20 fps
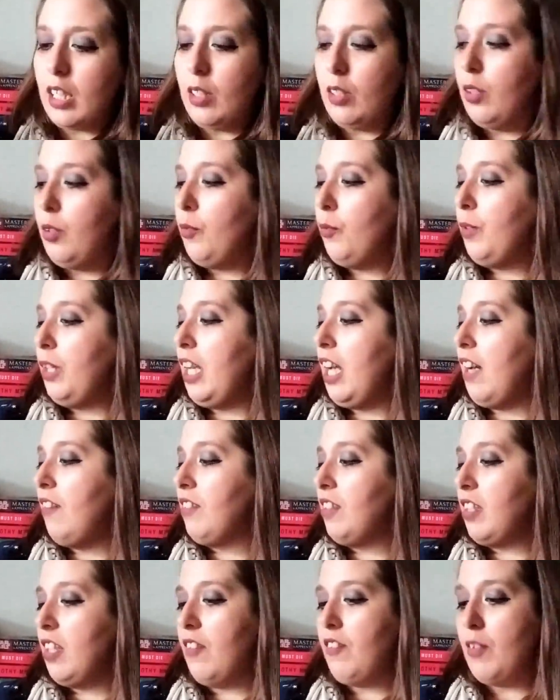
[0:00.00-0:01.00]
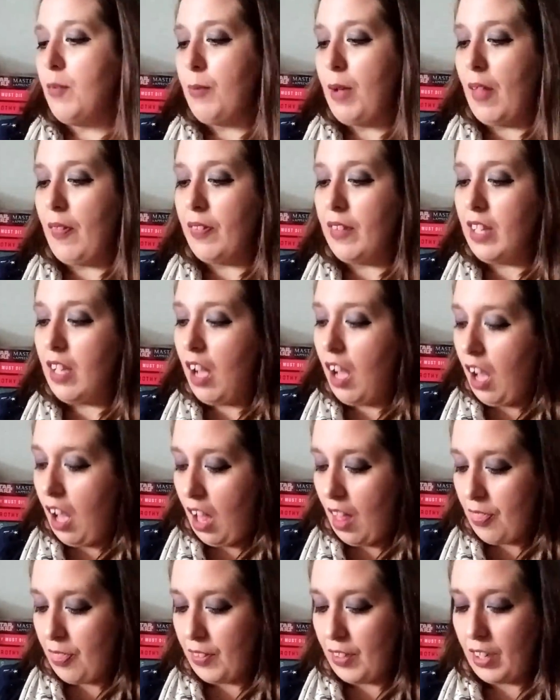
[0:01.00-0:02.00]
and then we have stuff about the
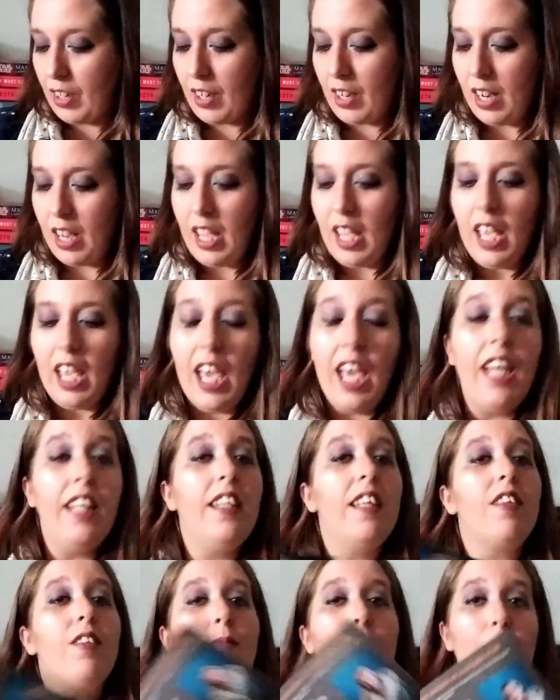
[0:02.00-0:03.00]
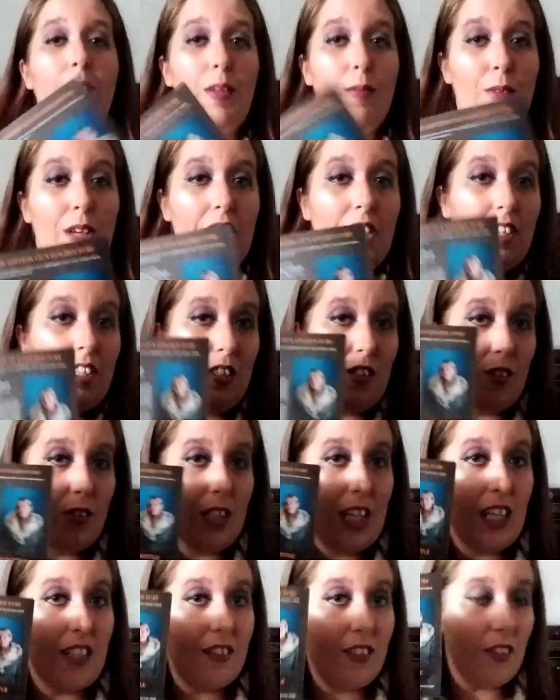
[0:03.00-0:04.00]
author, and this month I'm not going to do
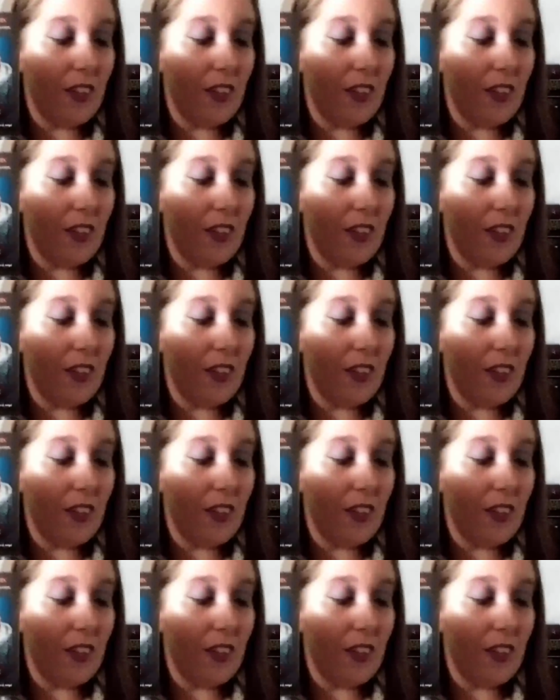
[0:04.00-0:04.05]
that.